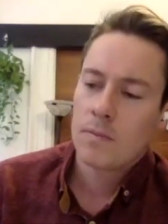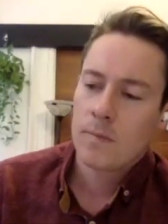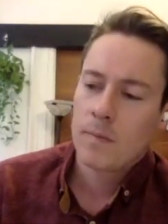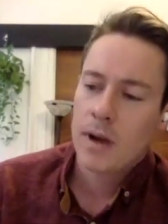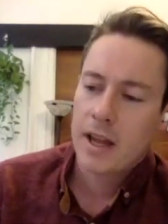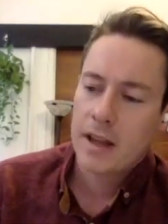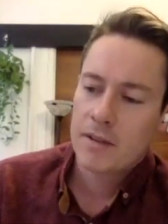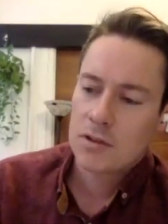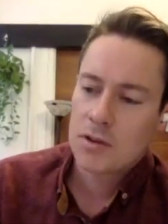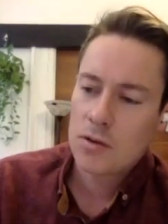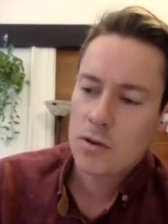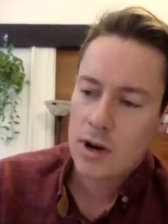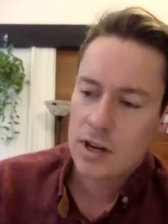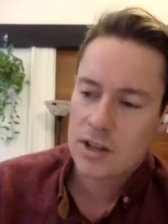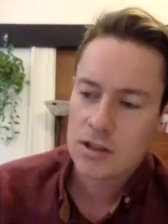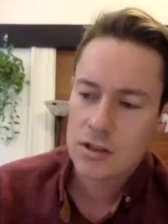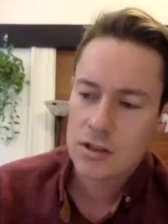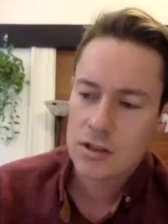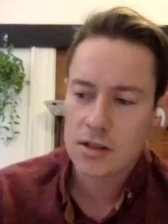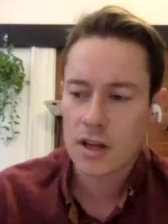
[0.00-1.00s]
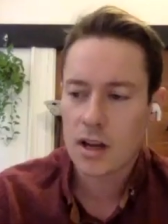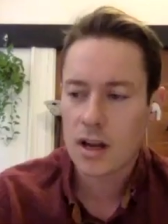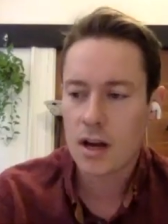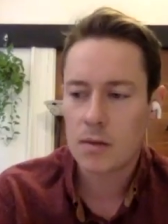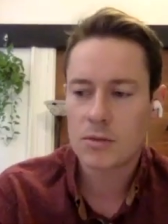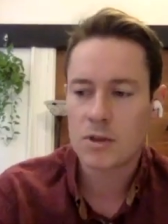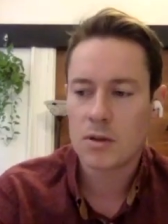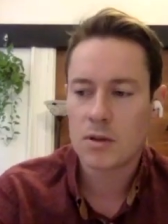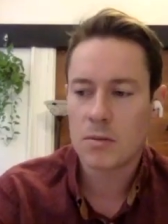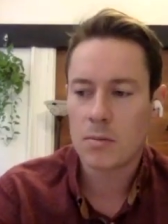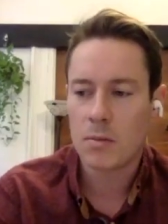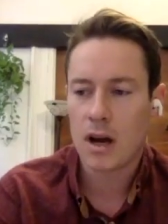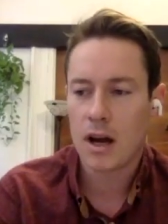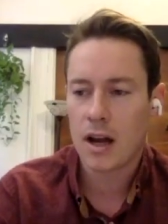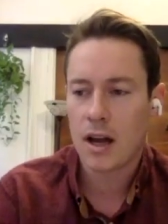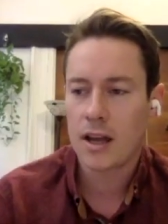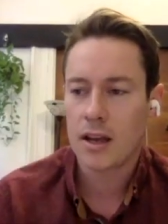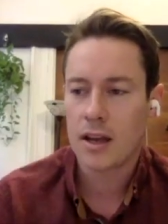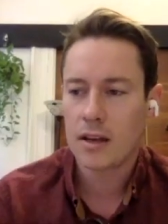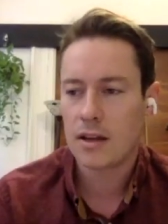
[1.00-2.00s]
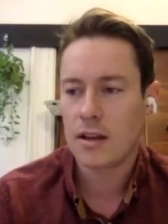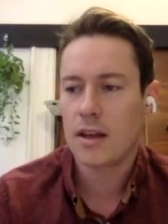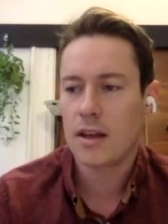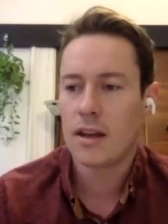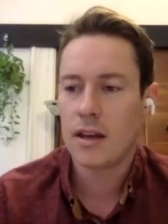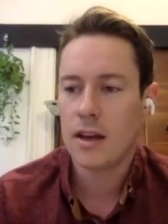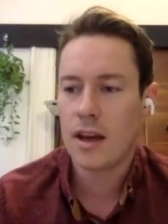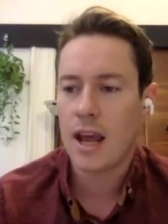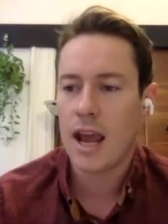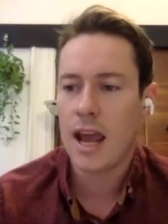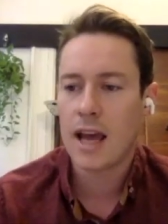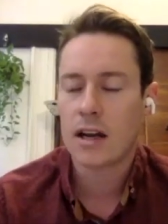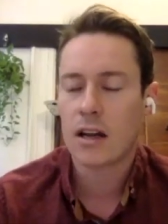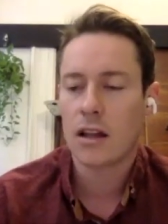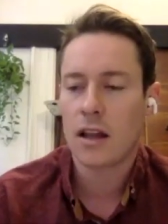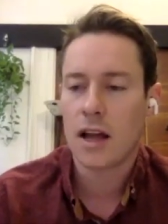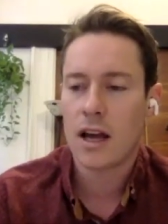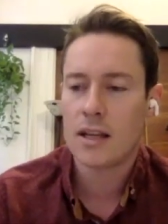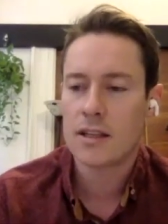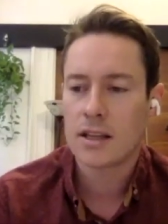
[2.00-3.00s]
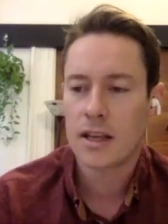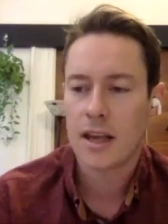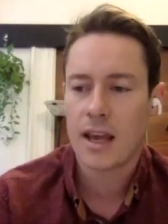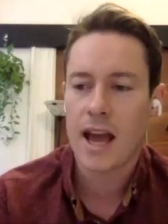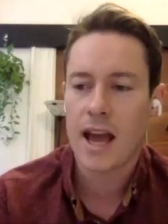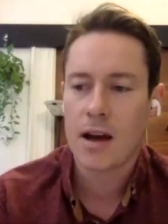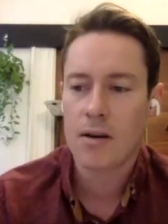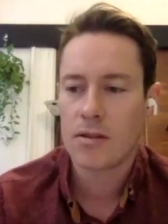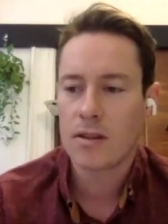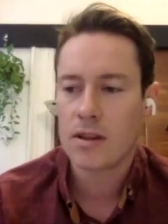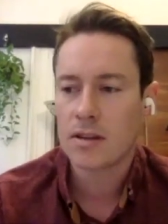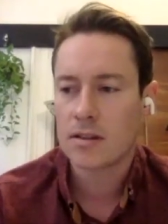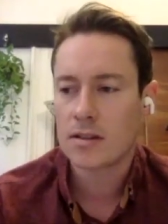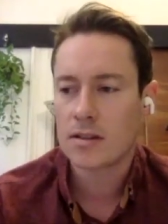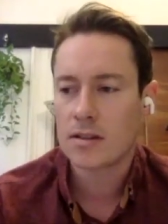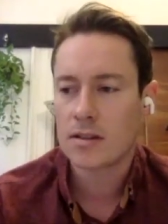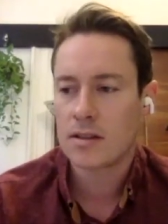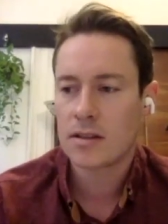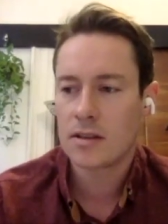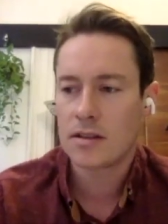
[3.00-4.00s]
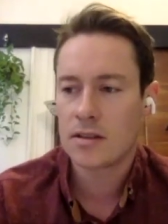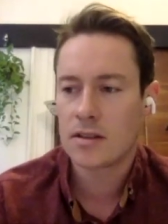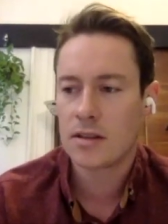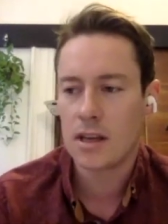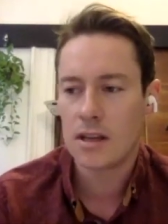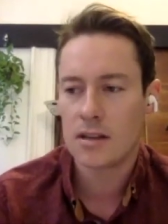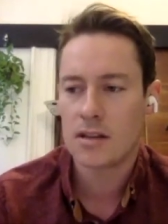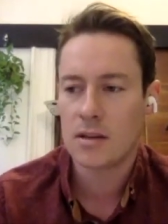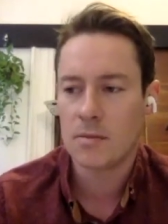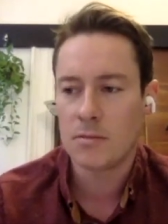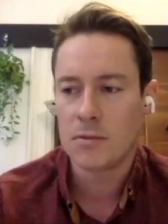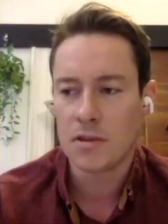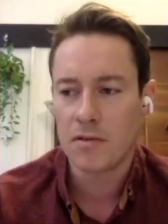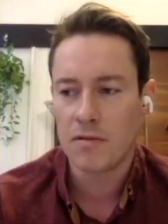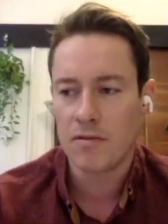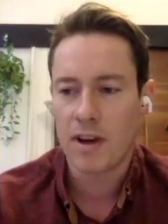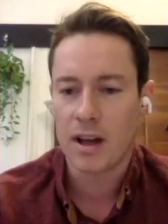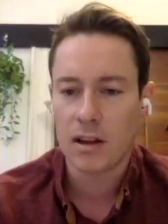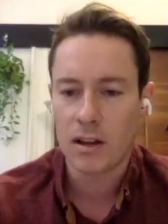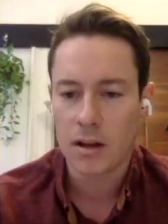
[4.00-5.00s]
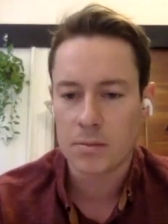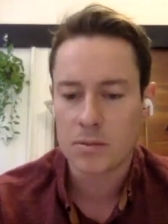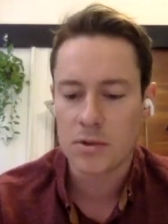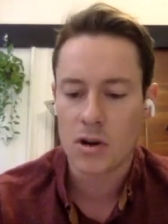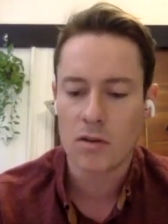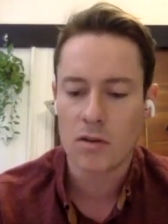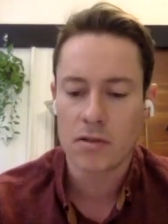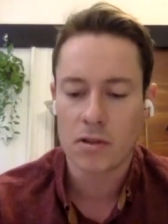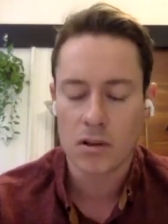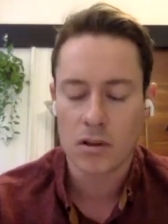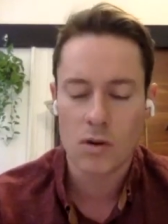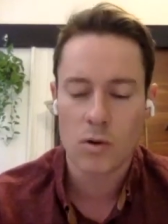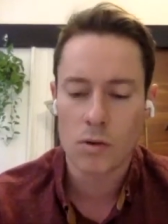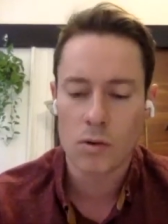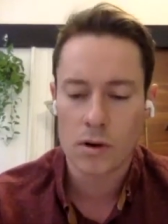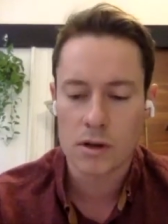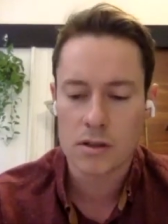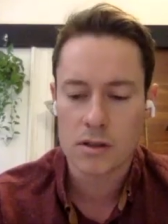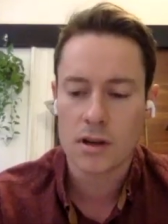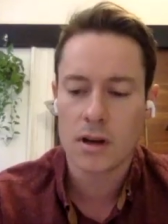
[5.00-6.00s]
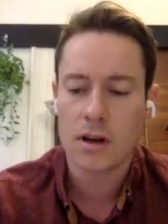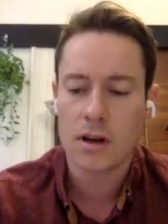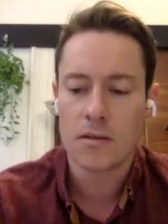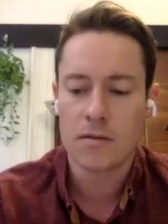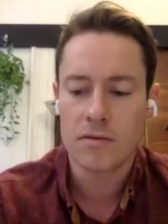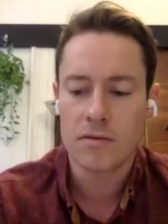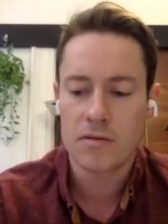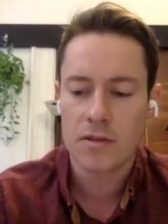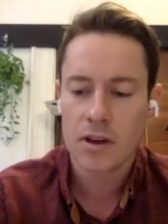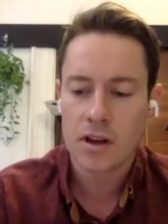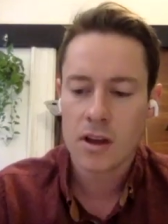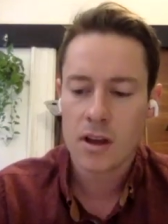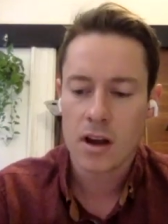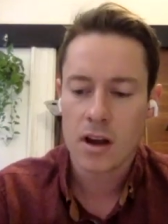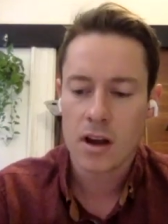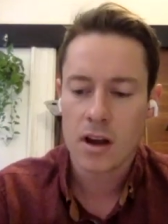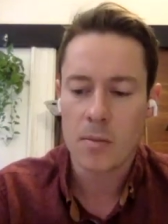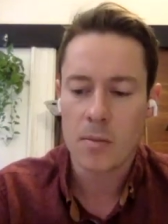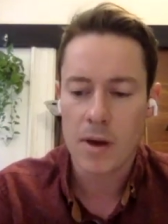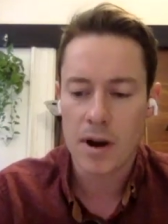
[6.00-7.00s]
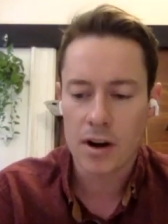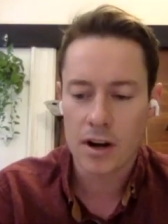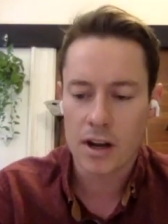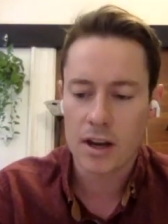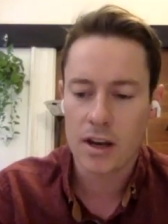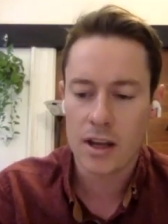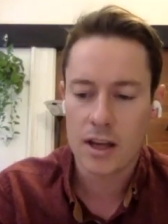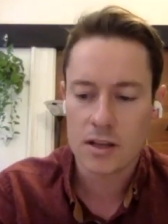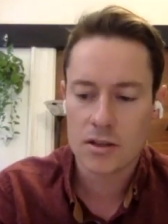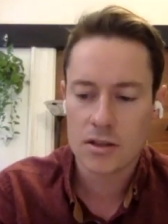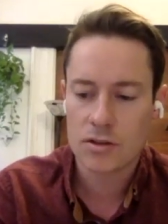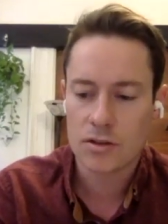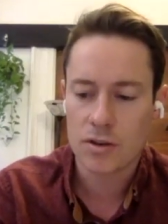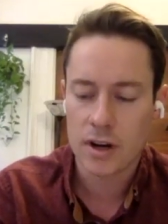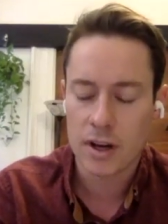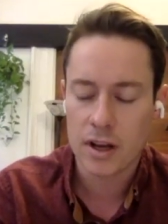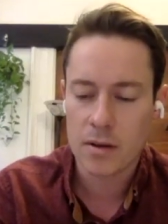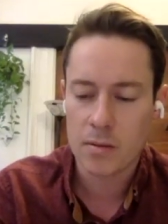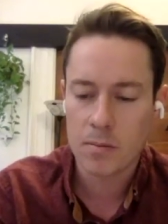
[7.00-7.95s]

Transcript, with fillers: I have two questions that come to mind in analyzing how this schism developed over the course of American history.